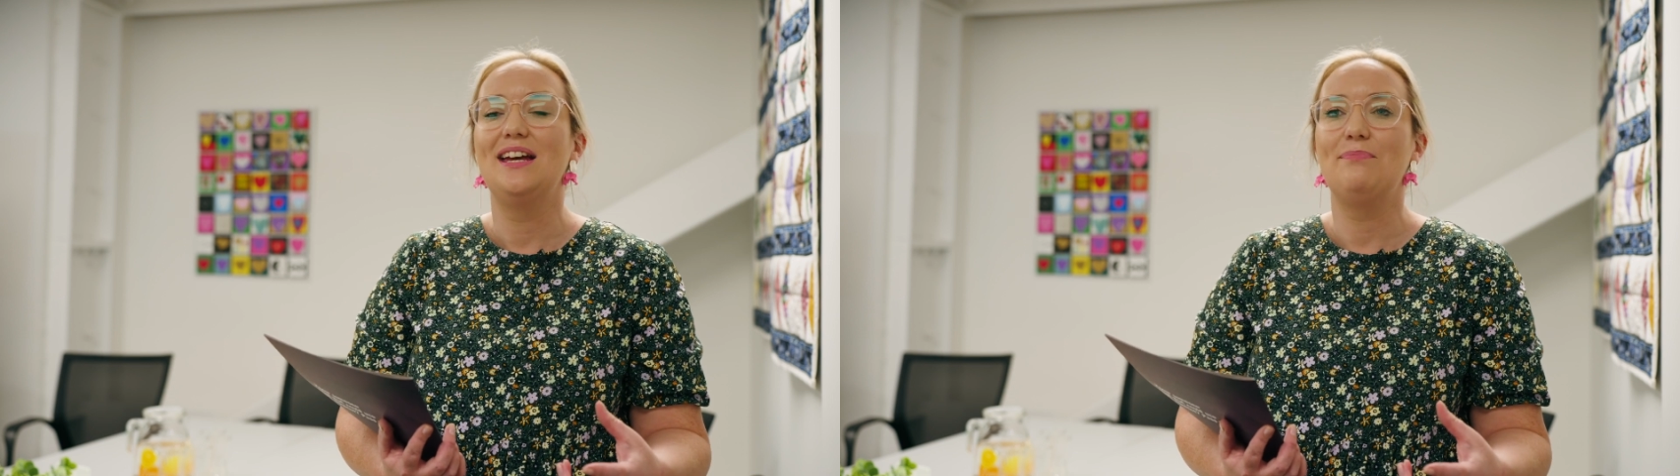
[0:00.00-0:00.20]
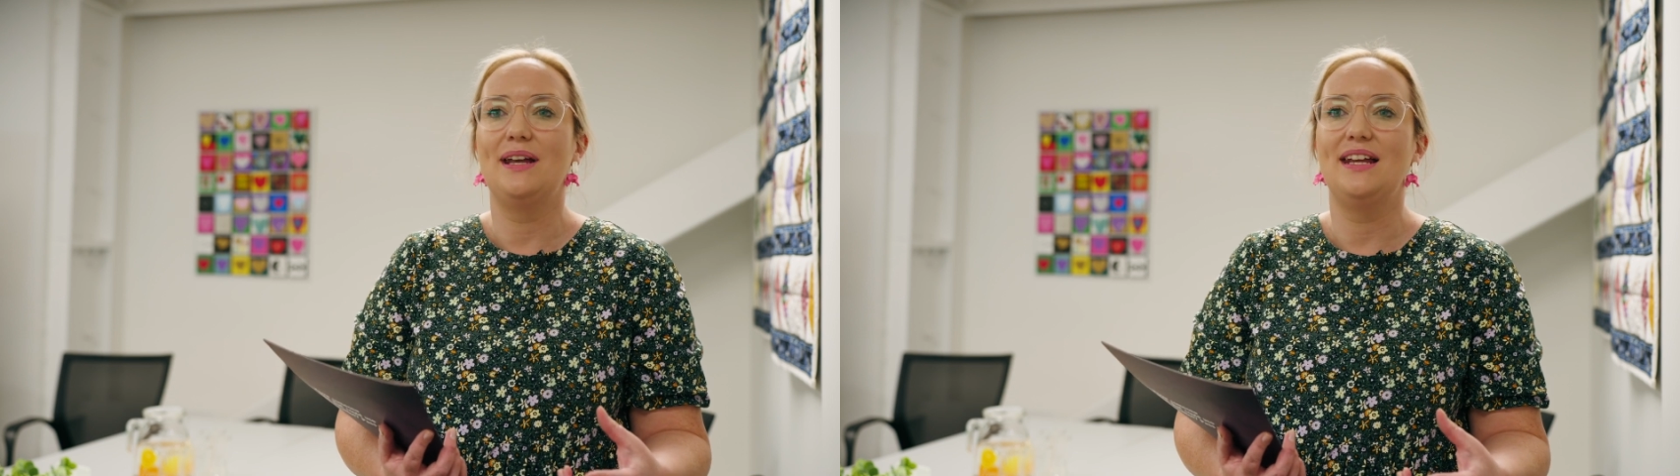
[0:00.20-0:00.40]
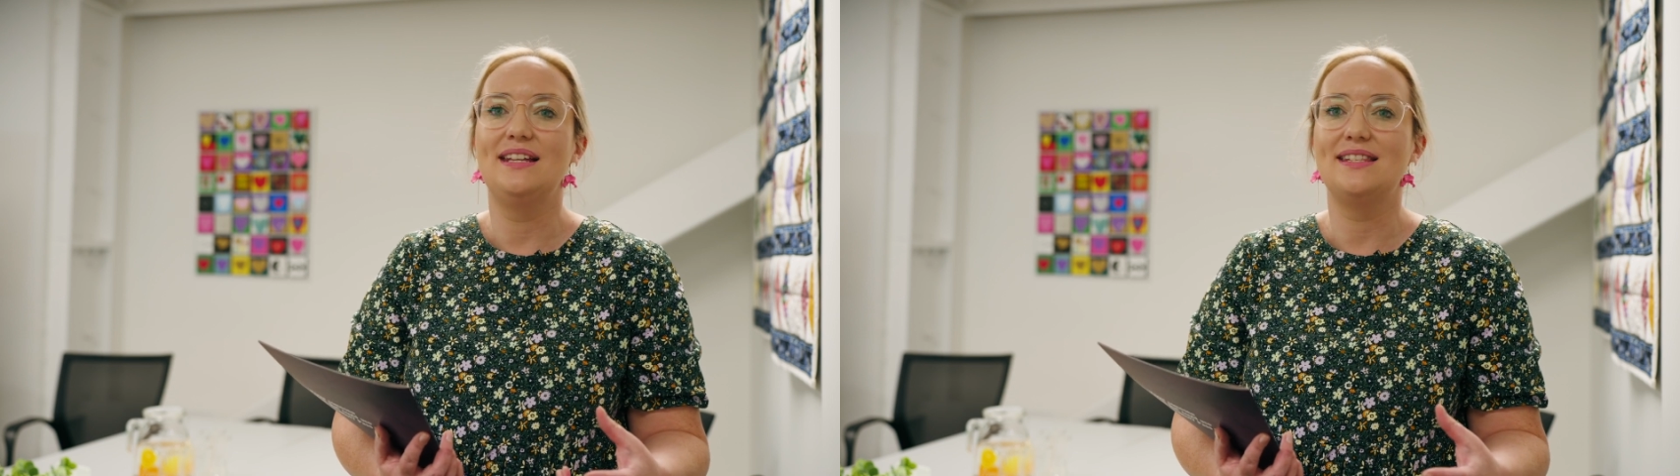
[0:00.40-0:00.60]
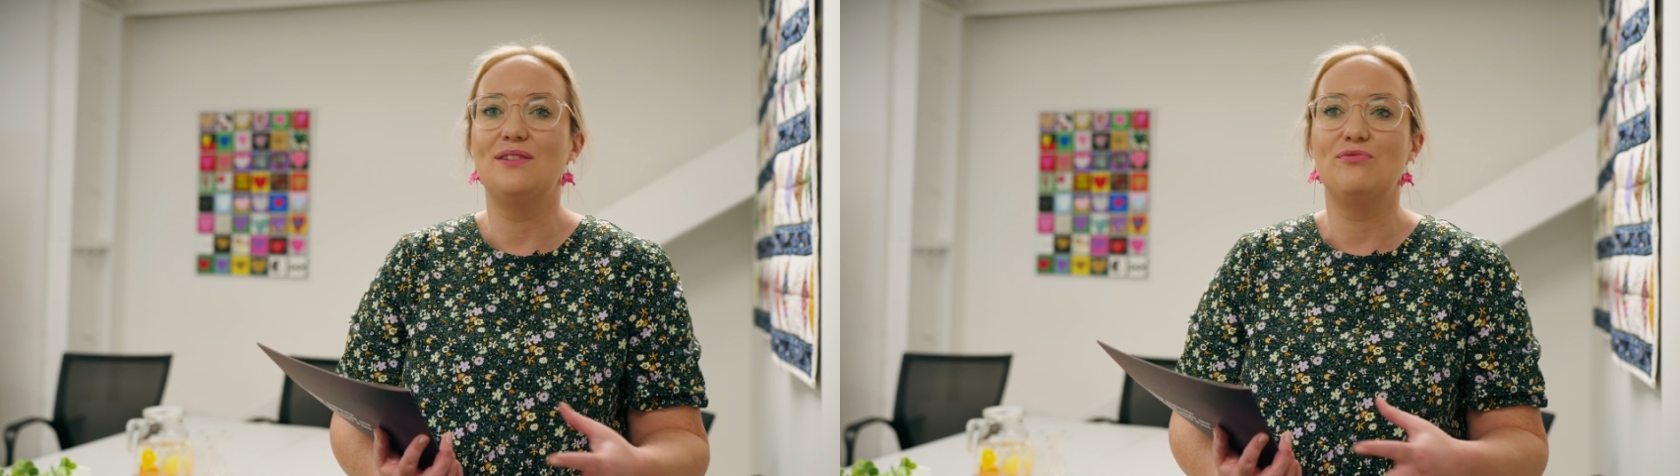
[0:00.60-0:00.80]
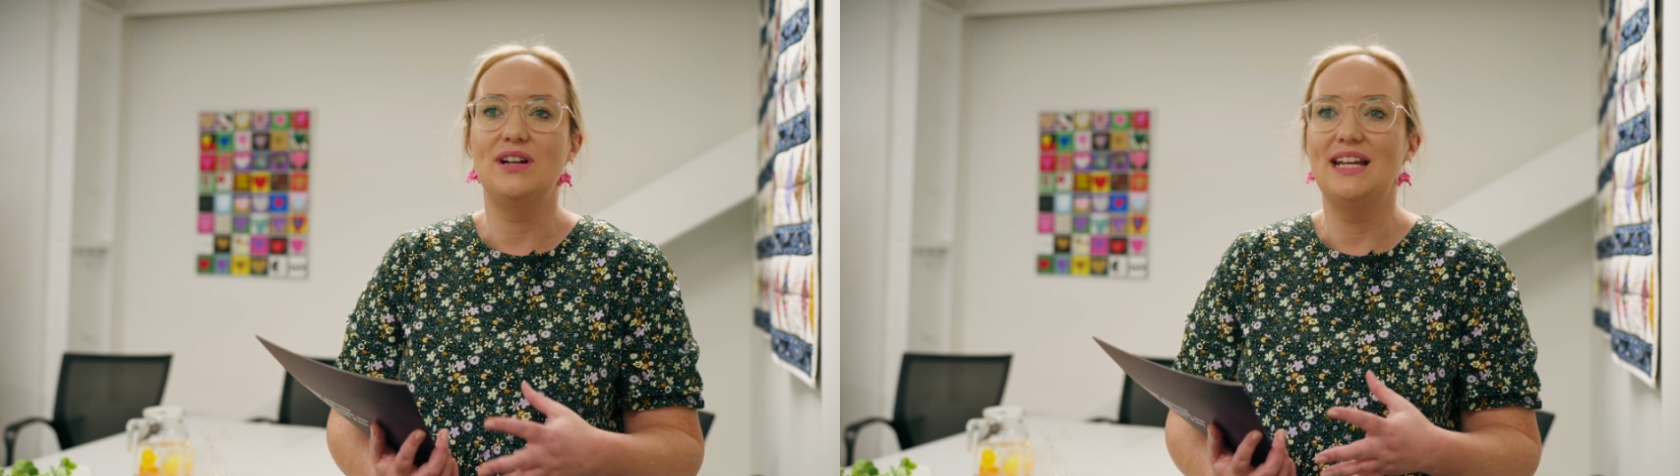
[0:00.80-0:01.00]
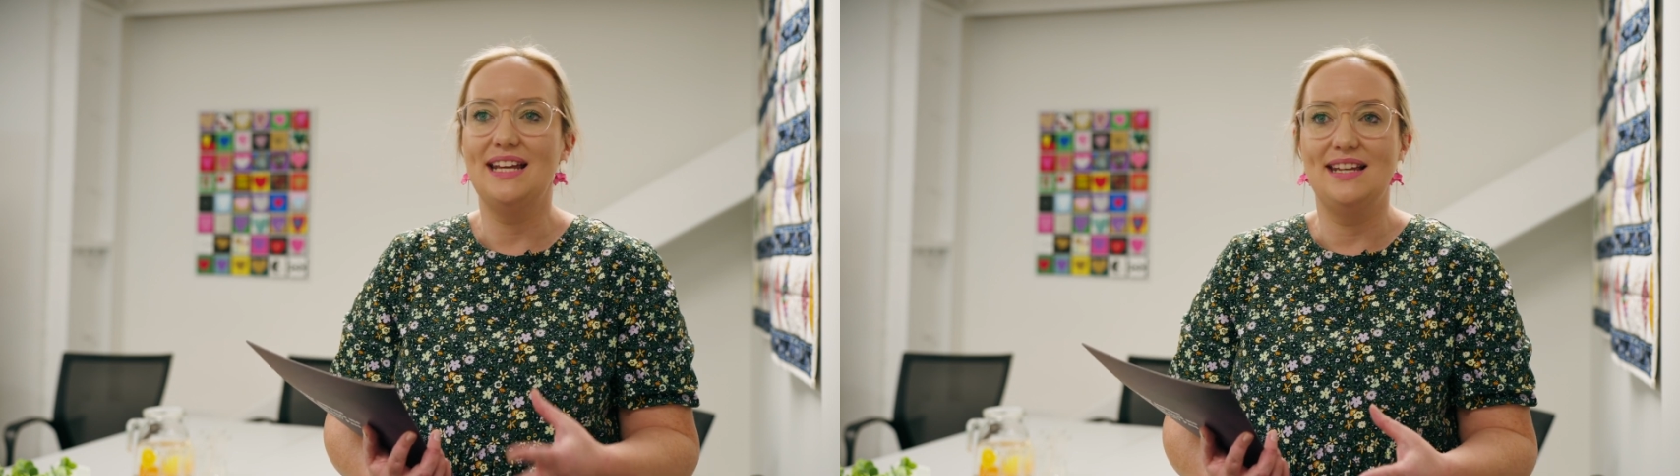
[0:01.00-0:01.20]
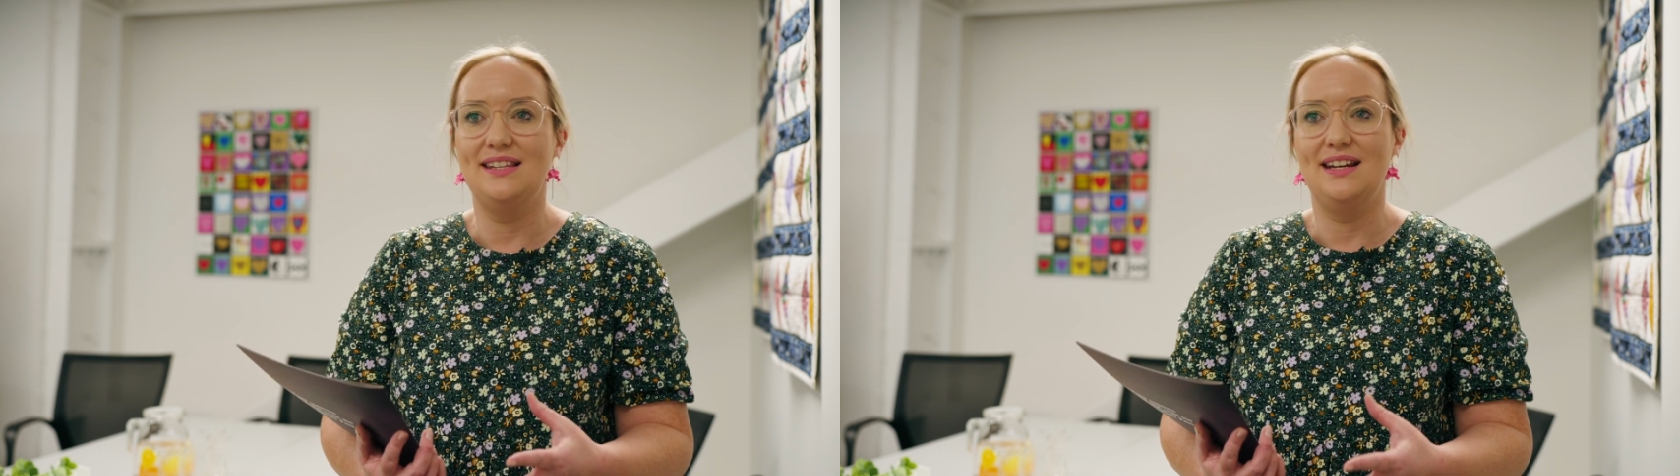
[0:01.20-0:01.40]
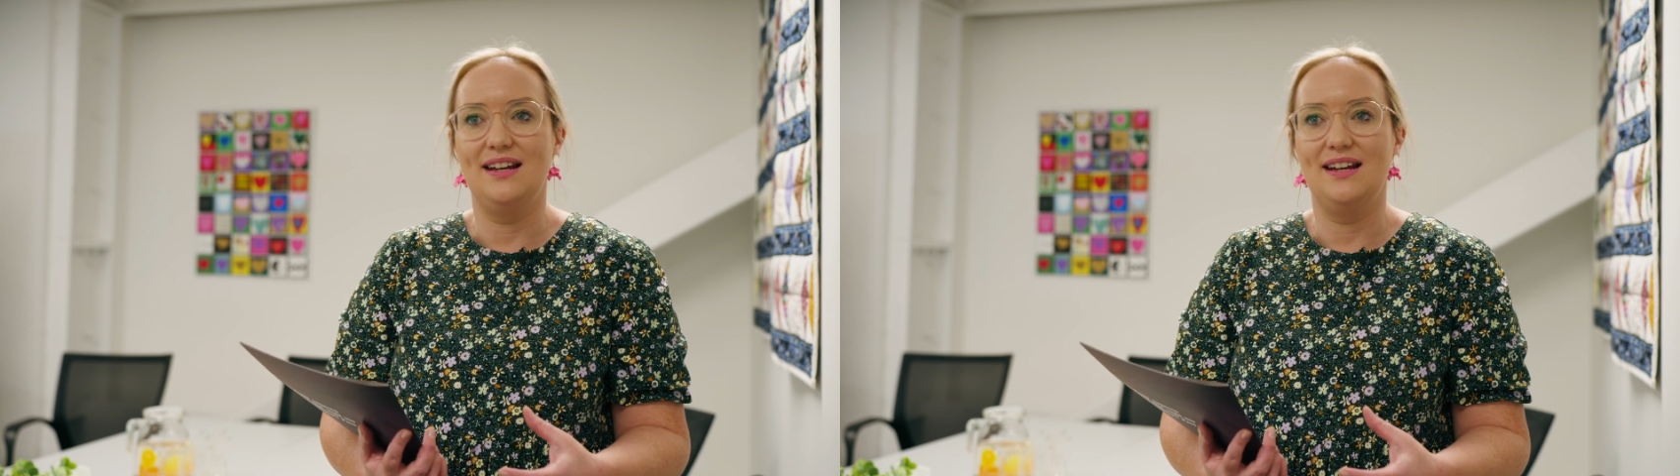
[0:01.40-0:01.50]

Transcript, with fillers: but it's in really easy to